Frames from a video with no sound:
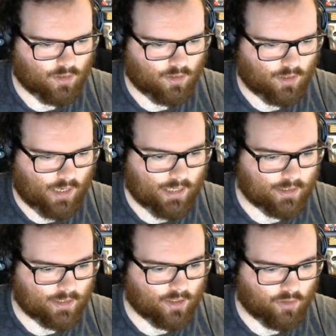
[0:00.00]
is
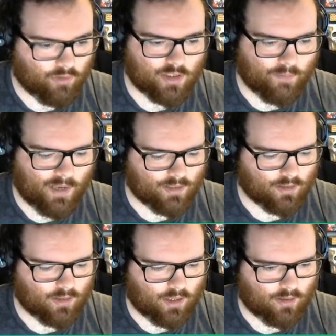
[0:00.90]
that there is a pattern
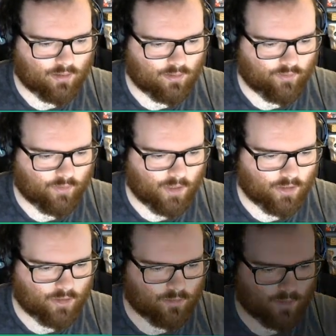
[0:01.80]
there for
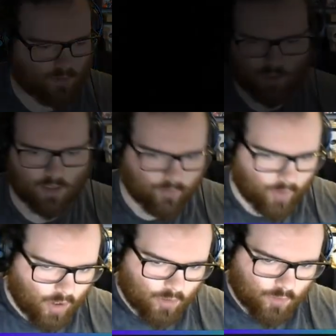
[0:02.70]
polynomials. For
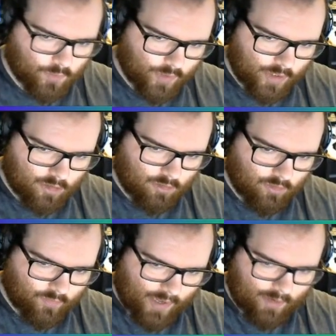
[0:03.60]
all real
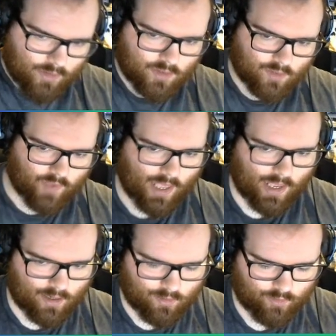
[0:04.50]
values of
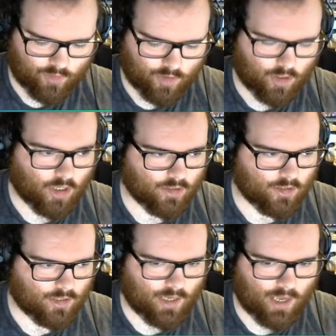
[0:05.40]
n for a
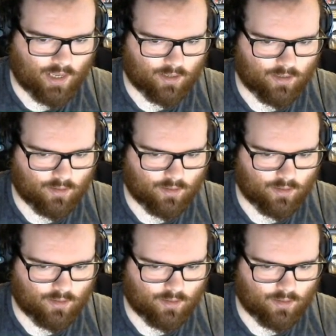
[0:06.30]
constant a,